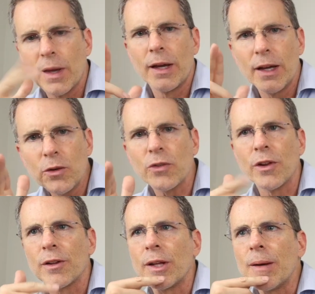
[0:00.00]

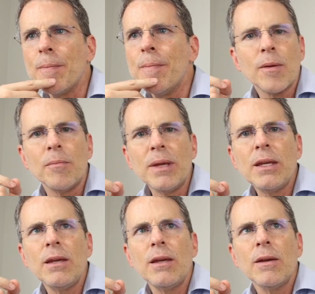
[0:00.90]
Interestingly,
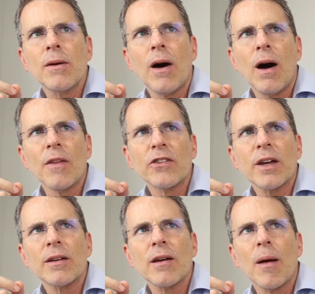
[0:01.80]
B on the
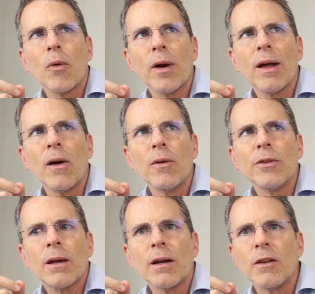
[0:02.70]
second time
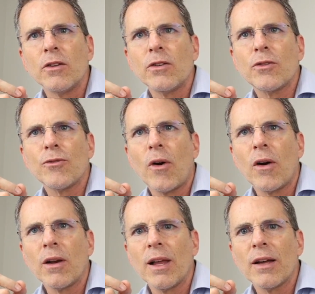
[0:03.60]
around is
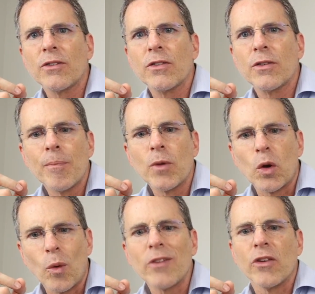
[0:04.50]
far less
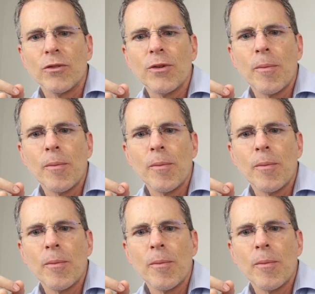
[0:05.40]
aggressive